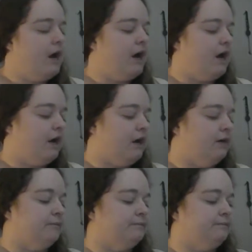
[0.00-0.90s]

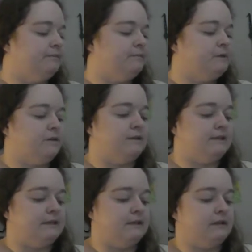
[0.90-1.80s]
So
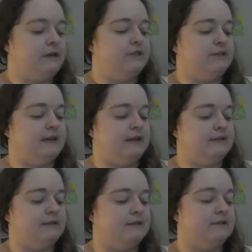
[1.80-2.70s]
each set
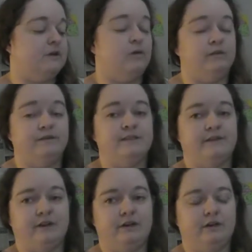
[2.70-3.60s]
is a total of
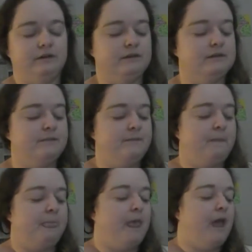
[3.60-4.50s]
seven hooks.
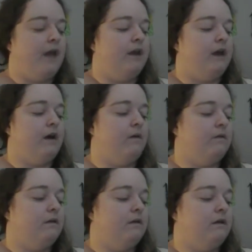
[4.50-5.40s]
Now,
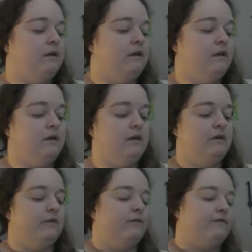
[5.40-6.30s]

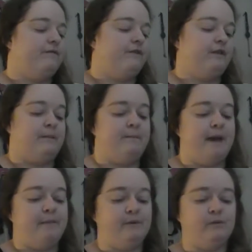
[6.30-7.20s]
for the
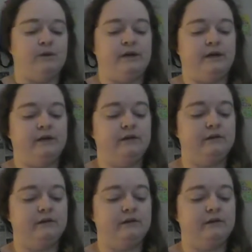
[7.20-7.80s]
maple wood,